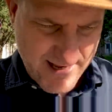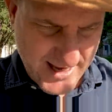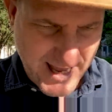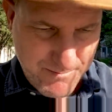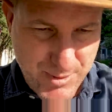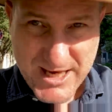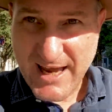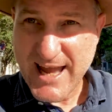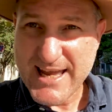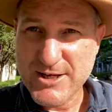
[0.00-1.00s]

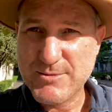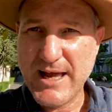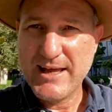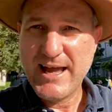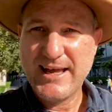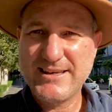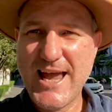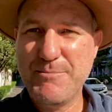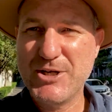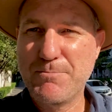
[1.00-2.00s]
BKK
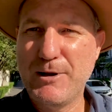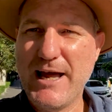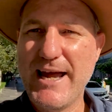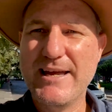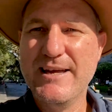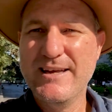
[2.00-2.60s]
came into play.